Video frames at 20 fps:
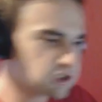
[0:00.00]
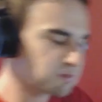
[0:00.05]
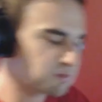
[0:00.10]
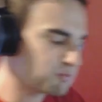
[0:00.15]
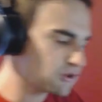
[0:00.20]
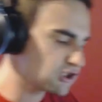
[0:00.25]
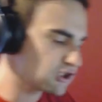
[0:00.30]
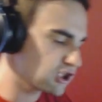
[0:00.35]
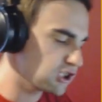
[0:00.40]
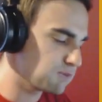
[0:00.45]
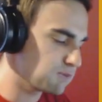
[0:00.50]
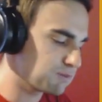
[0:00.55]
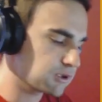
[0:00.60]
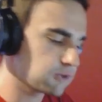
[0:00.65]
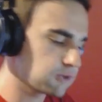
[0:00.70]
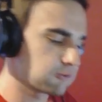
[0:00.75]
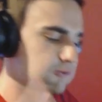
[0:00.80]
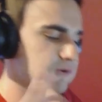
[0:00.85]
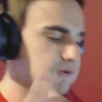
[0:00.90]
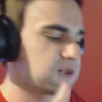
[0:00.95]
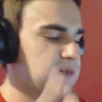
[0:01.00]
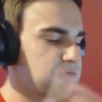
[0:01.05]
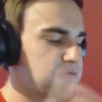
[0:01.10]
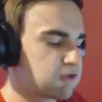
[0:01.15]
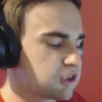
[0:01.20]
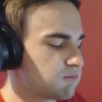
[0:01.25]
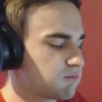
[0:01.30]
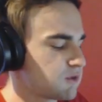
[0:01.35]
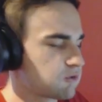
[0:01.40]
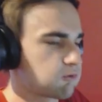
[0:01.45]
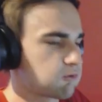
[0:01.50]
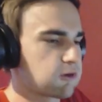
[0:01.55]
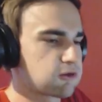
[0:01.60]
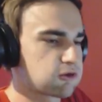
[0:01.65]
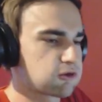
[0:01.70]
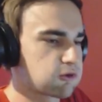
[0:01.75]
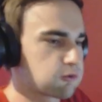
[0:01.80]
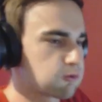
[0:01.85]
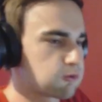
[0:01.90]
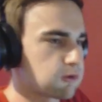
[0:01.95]
I'm spitting in a bowl because every time I try
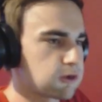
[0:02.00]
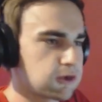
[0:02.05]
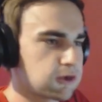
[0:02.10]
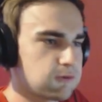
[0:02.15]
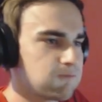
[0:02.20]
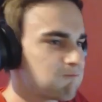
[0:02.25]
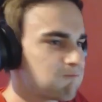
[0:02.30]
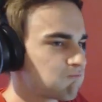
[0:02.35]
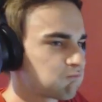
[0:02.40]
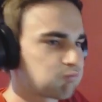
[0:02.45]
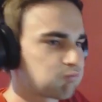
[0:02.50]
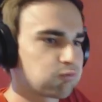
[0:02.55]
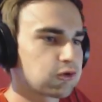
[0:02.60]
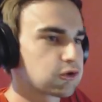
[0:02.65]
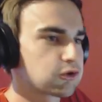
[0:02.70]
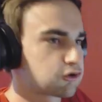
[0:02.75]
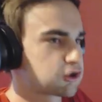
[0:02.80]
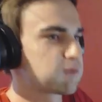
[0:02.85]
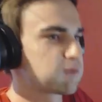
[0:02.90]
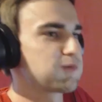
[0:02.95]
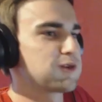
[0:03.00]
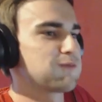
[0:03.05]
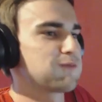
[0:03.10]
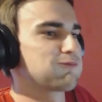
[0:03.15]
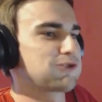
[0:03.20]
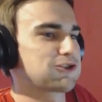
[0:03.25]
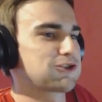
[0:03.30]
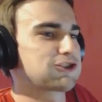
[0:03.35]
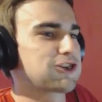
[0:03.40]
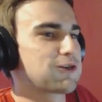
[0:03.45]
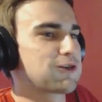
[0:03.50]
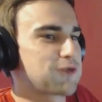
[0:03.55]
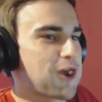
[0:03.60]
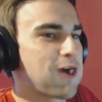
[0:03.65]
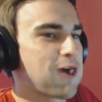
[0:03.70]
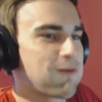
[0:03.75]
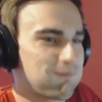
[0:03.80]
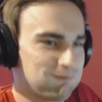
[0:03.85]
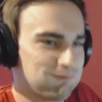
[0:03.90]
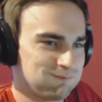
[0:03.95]
and swallow, some of them just go
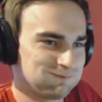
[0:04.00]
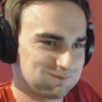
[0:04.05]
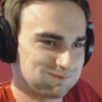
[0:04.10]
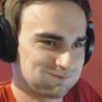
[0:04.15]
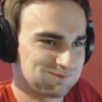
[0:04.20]
down.